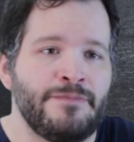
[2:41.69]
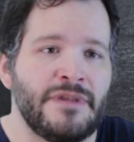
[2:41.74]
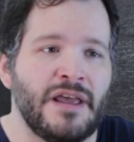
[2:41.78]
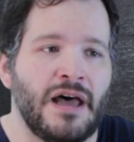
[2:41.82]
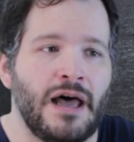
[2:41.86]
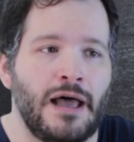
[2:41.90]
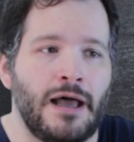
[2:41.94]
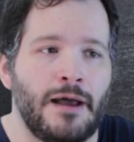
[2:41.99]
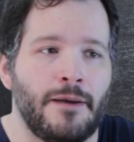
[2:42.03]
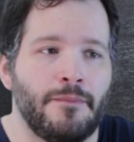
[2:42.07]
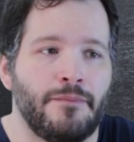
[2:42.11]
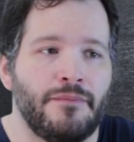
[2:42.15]

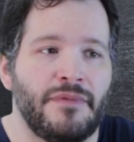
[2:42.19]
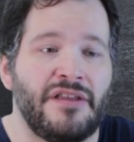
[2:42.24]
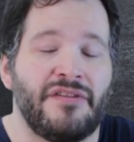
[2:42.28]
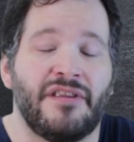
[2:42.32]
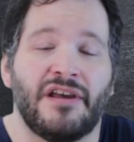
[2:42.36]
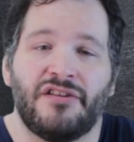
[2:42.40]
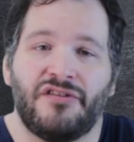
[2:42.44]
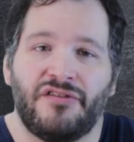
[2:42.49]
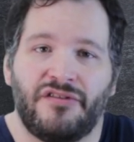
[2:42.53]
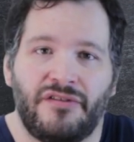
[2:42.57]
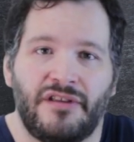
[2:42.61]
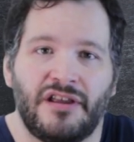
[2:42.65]
And
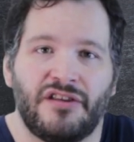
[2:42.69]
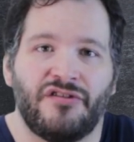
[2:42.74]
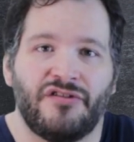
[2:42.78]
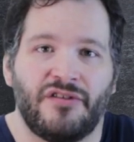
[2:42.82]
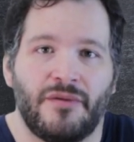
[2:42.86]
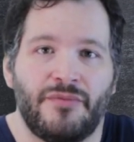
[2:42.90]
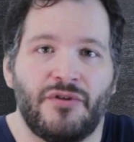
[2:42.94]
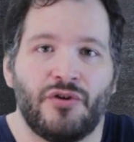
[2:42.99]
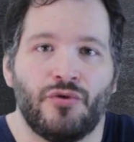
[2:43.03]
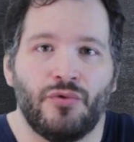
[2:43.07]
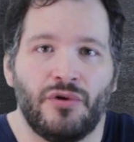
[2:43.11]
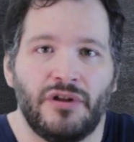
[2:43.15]
that's
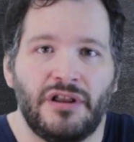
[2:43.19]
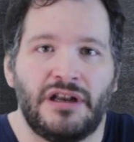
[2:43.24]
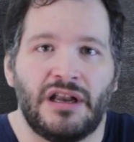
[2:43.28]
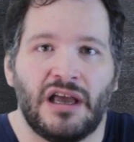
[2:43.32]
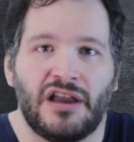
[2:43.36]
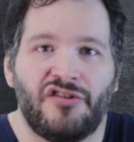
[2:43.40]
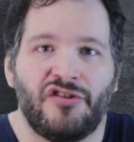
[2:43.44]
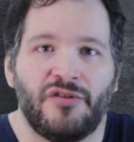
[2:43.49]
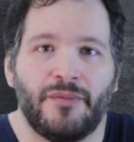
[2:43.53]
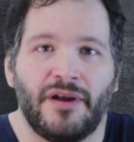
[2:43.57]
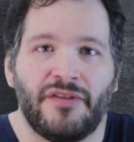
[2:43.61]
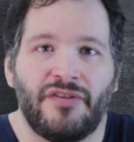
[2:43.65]
something really
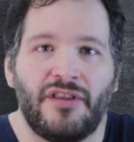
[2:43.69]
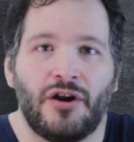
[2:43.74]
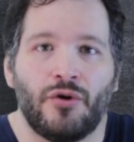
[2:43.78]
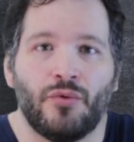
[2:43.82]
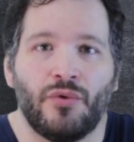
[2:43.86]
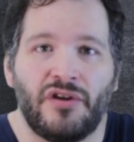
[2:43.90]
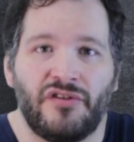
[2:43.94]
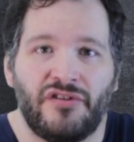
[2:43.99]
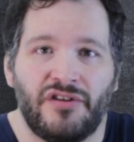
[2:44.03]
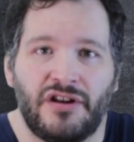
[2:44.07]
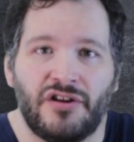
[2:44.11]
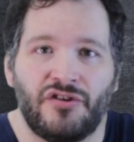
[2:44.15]
nice about that
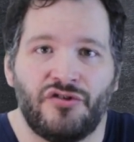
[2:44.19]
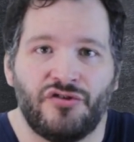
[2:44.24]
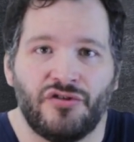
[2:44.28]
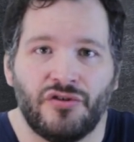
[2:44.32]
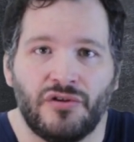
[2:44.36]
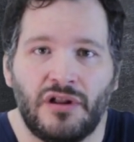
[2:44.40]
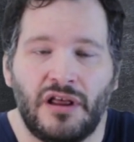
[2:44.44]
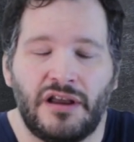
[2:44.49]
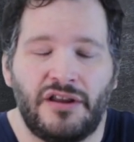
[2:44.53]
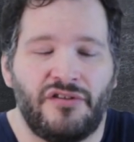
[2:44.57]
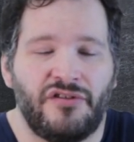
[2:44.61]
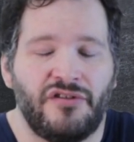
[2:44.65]

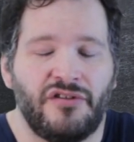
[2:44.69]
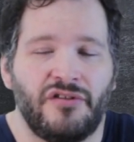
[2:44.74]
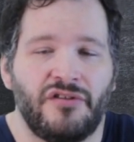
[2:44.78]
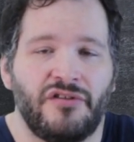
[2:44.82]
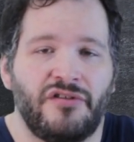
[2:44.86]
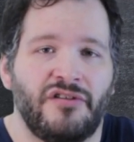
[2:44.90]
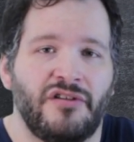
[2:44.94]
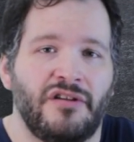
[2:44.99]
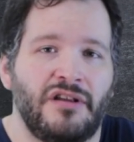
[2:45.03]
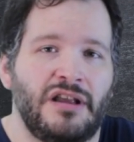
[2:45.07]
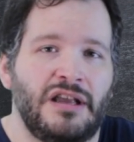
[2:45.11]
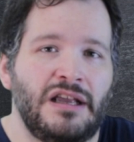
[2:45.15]
residential
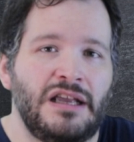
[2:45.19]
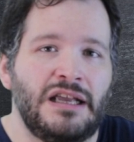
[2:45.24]
license.